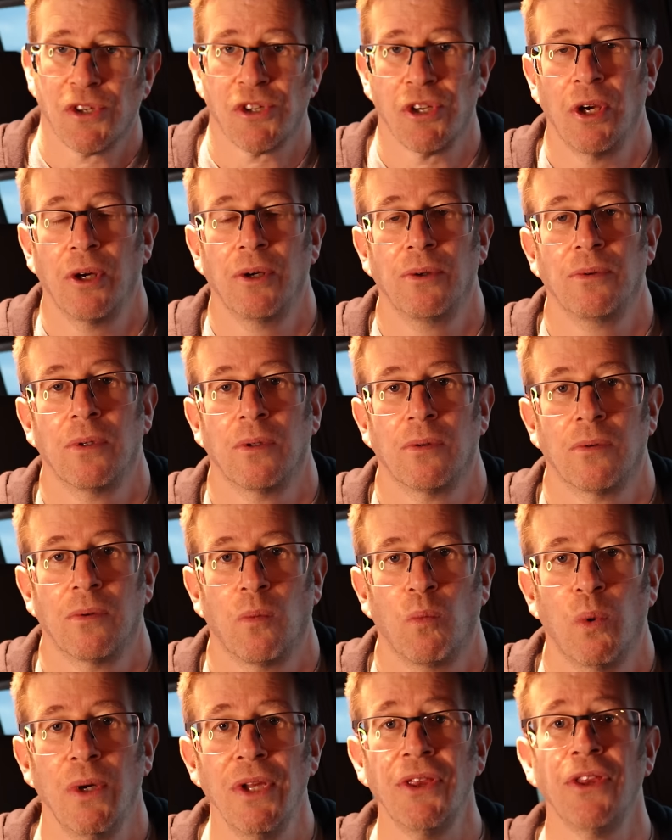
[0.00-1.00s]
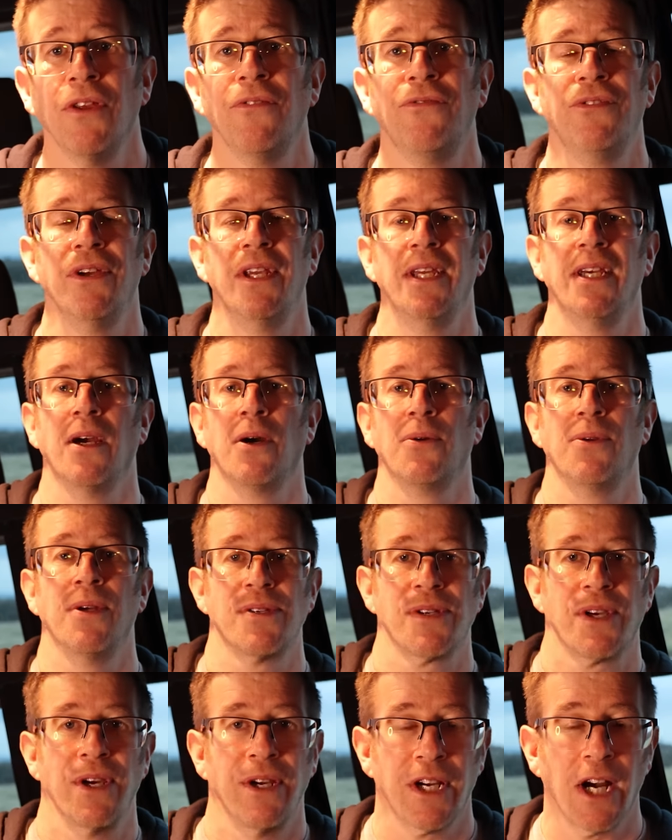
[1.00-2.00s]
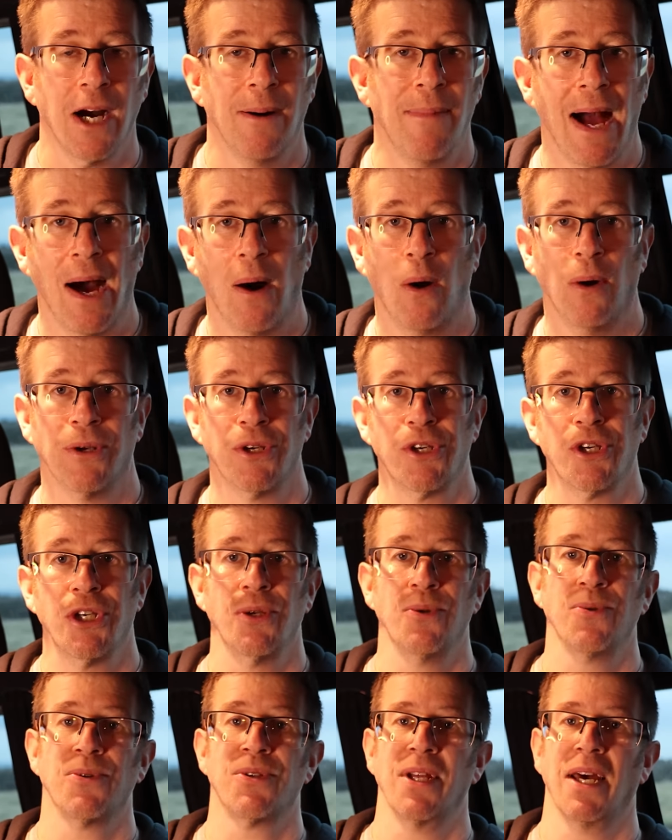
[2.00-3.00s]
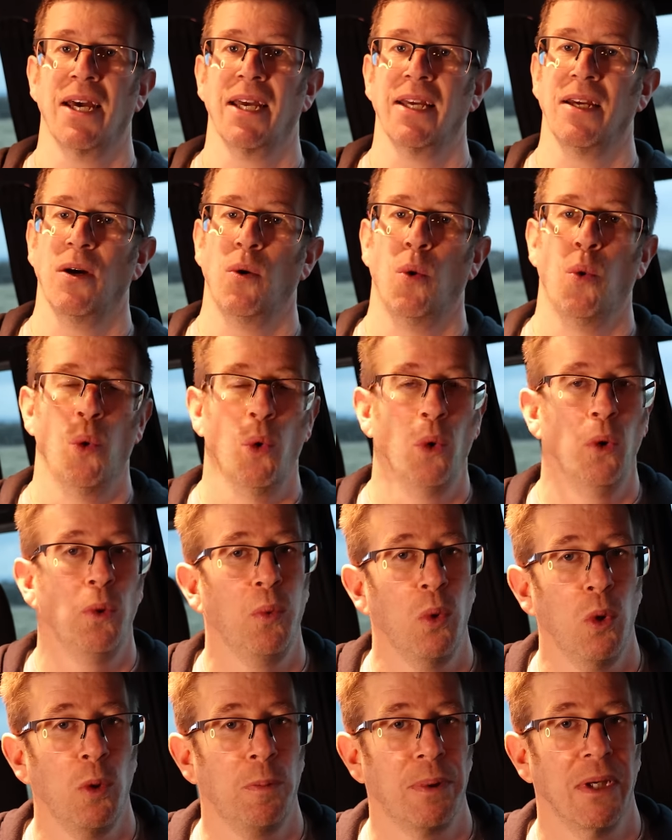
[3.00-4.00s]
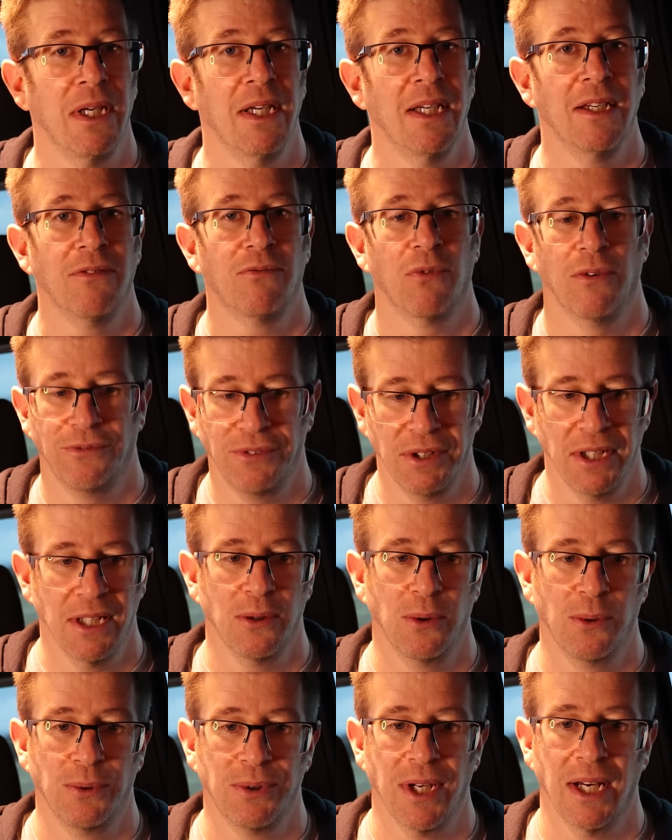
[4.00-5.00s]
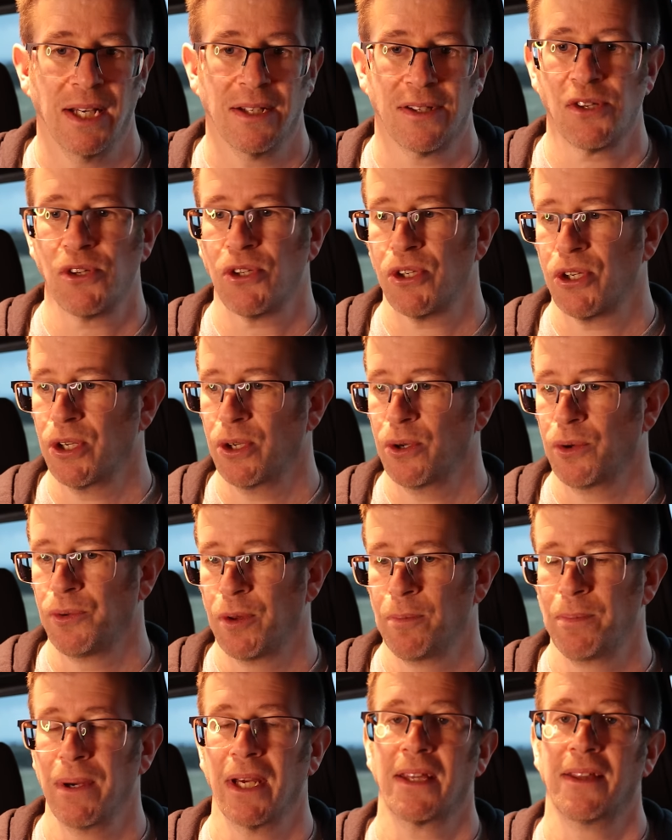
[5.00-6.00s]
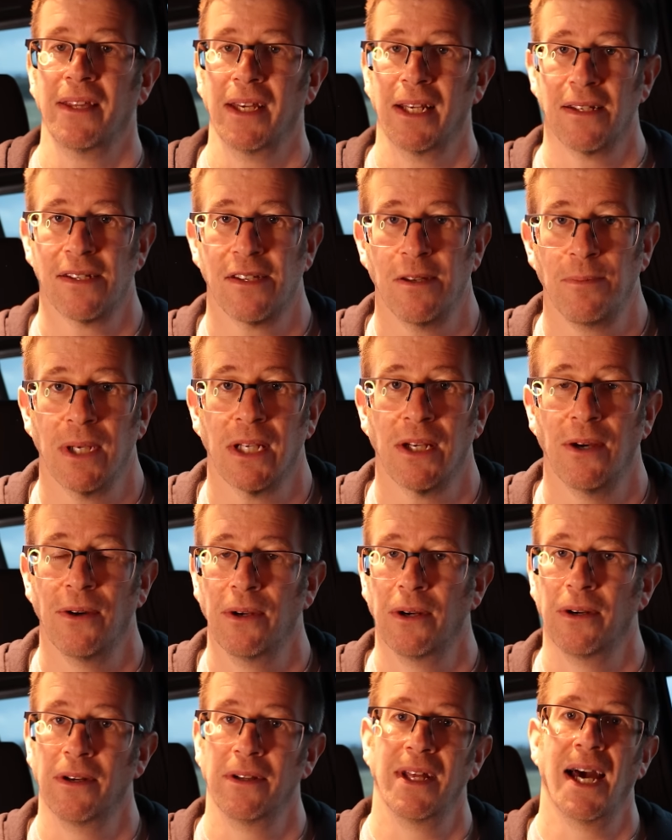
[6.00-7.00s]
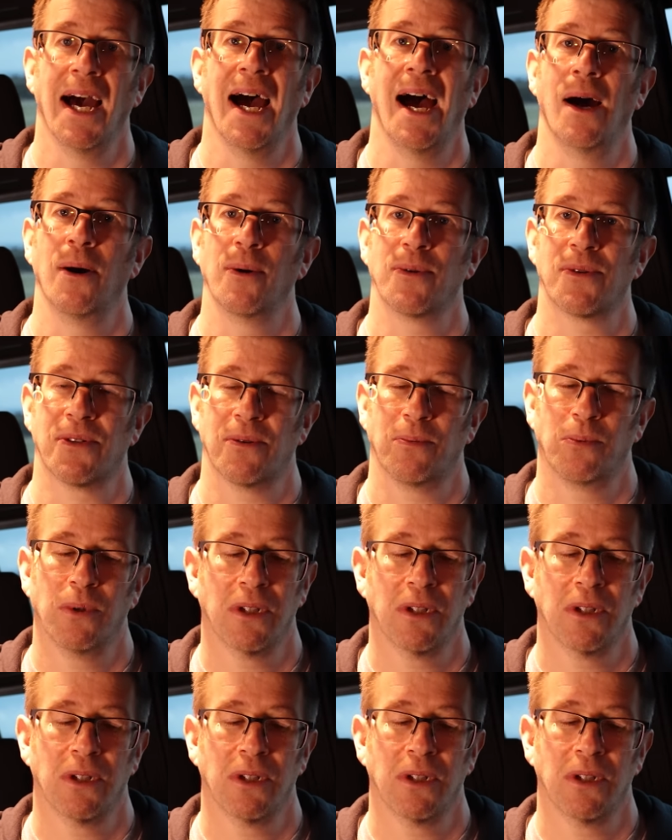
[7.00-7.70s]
So with the video that's gonna come out on Tuesday, all will be revealed as to the big things that have been going on at the house,